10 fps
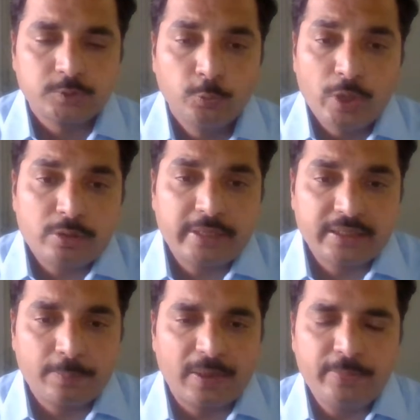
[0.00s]
we have to
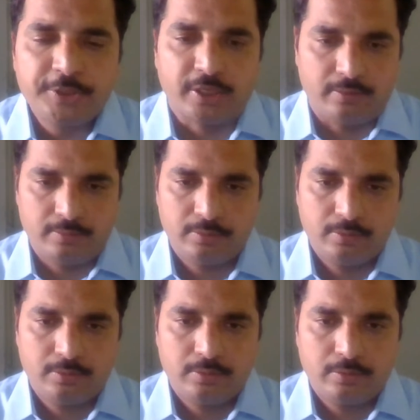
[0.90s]
take the permission.
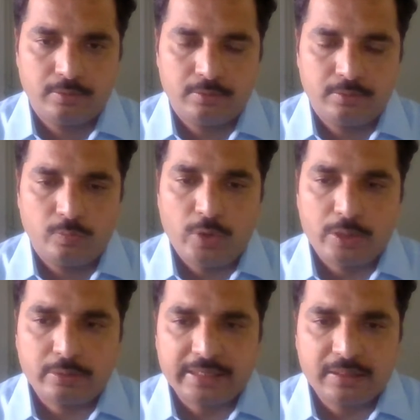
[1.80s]
We
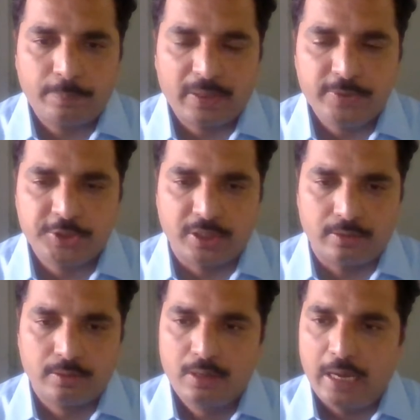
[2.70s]
have to take the permission,